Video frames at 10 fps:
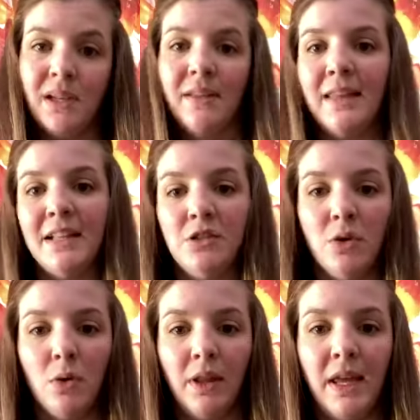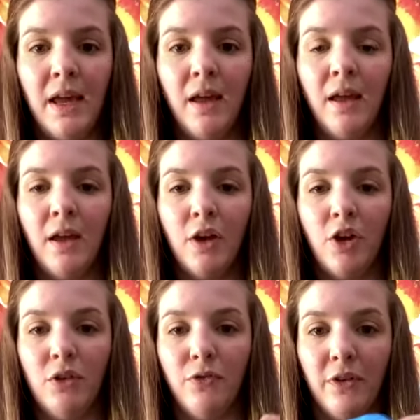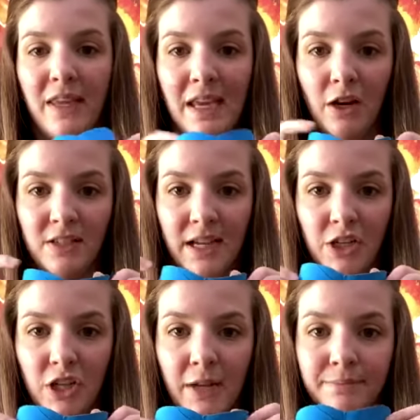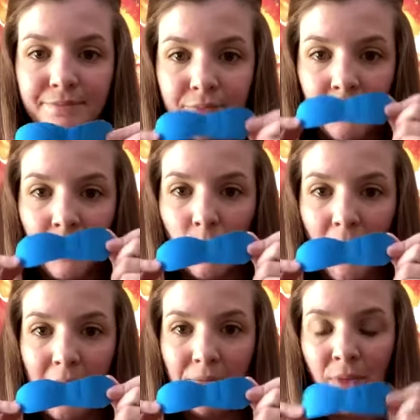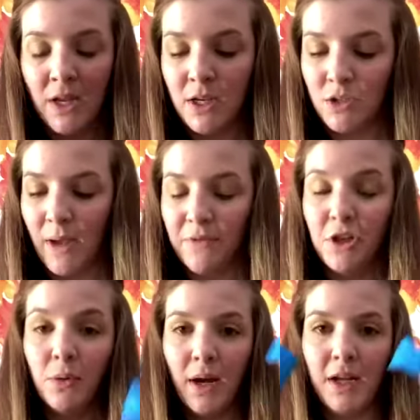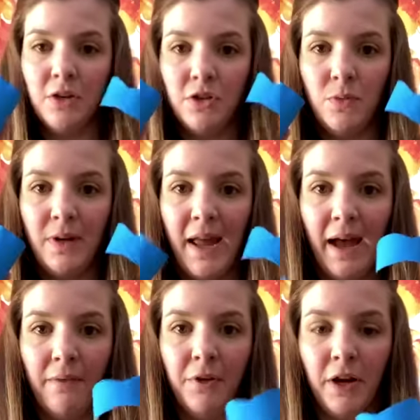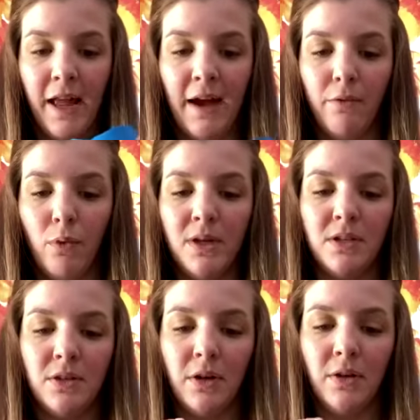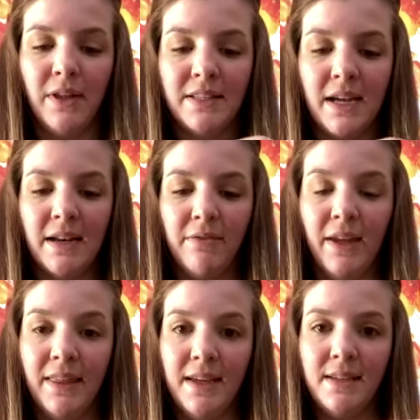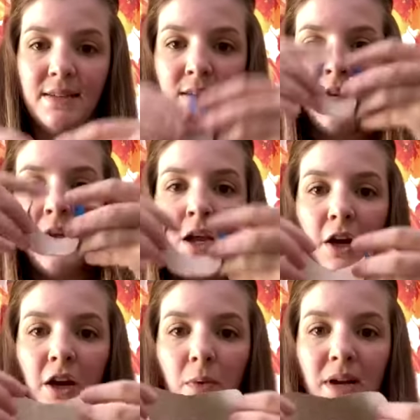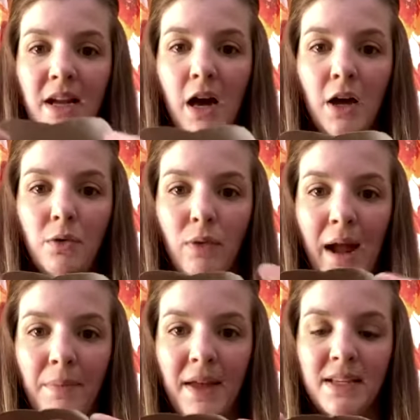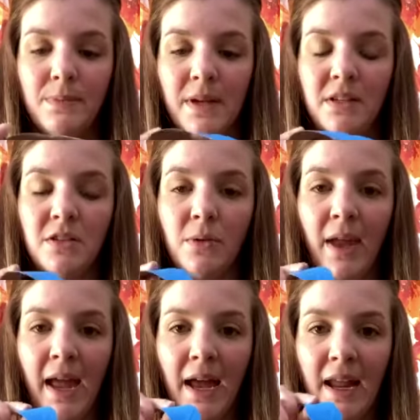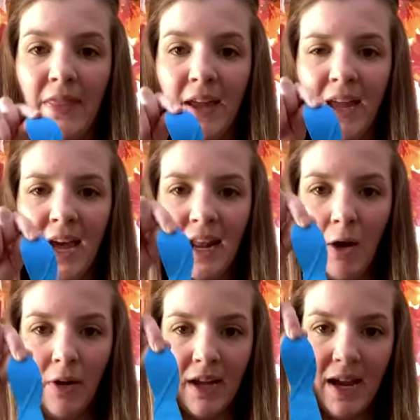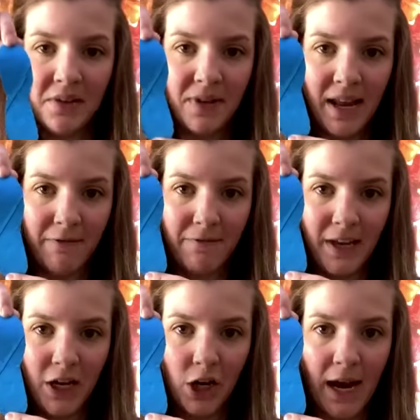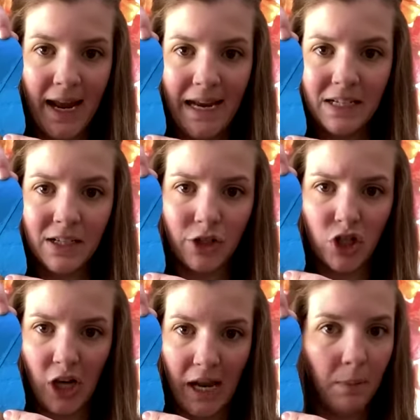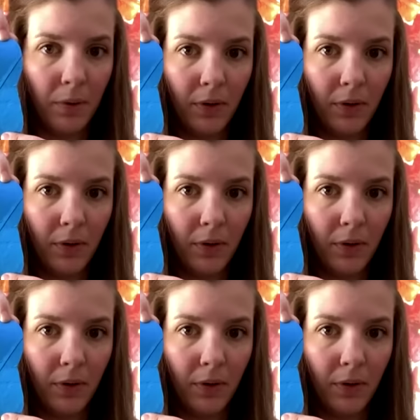That's totally good for the ear section. Okay, so after you cut your tube in half, you're gonna have 1 circle that's kind of like this. You're gonna wanna unwrap that as best as you can and then cut out kind of a figure 8 shape.